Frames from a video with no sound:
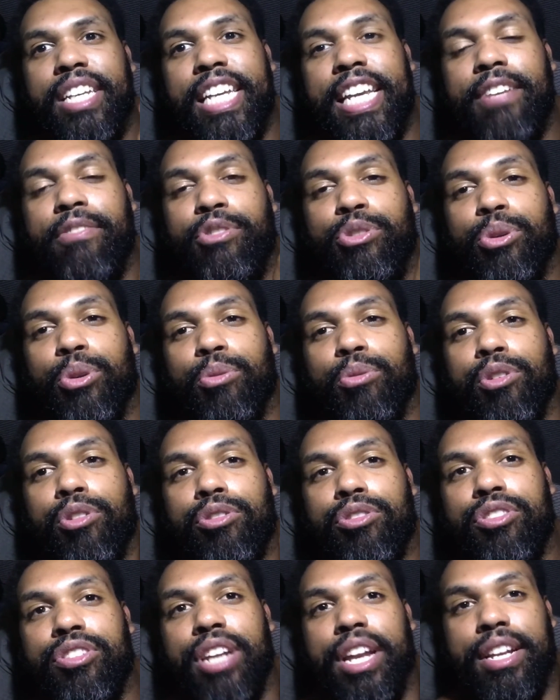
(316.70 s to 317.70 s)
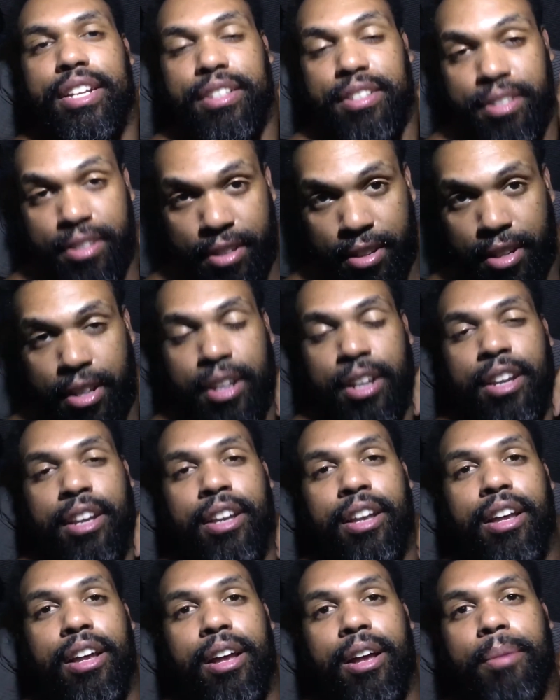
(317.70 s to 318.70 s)
gives you a real sense
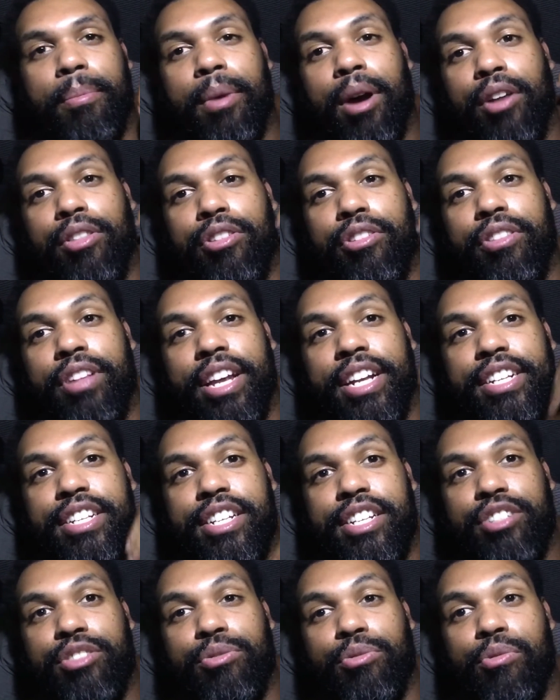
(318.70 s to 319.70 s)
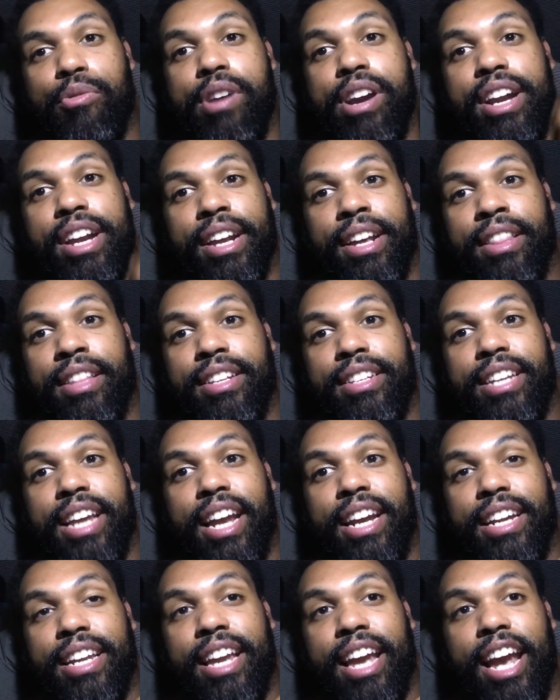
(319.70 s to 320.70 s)
um, other than just reading the
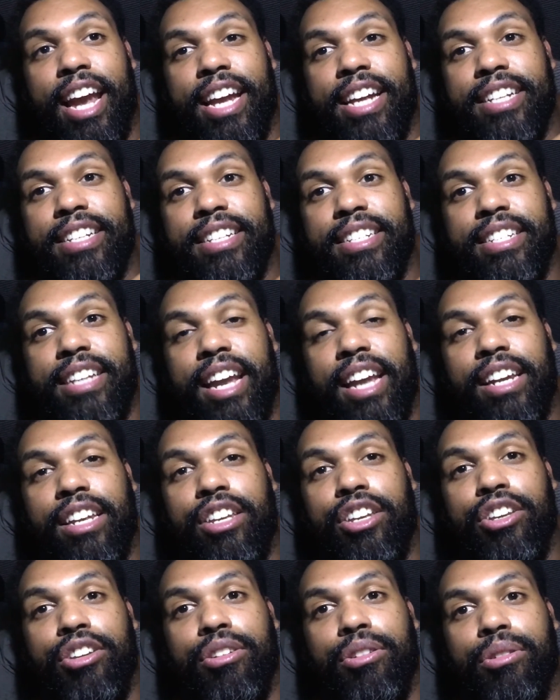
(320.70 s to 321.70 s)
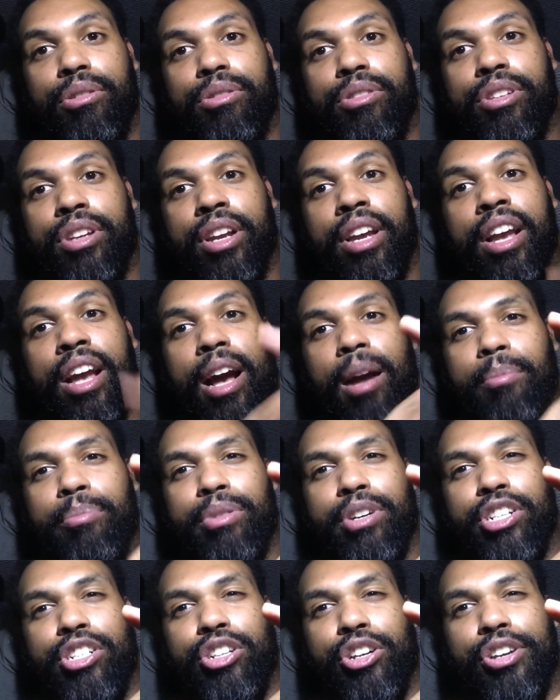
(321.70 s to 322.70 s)
10Ks and 10Qs. I'm
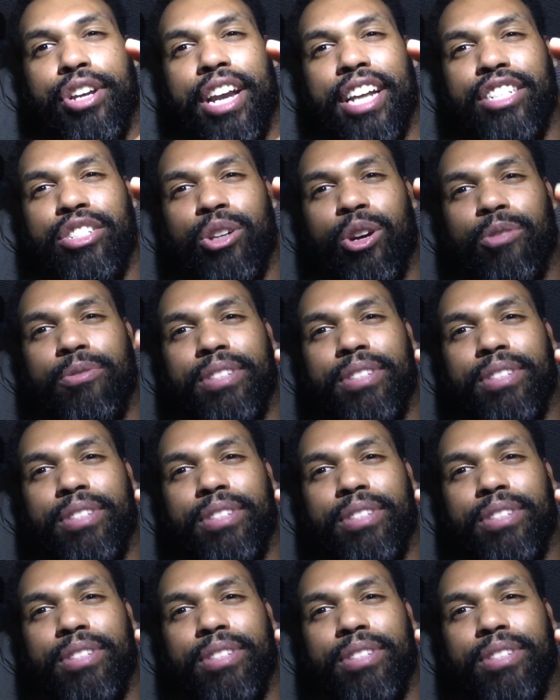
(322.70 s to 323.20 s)
pretty sure you guys know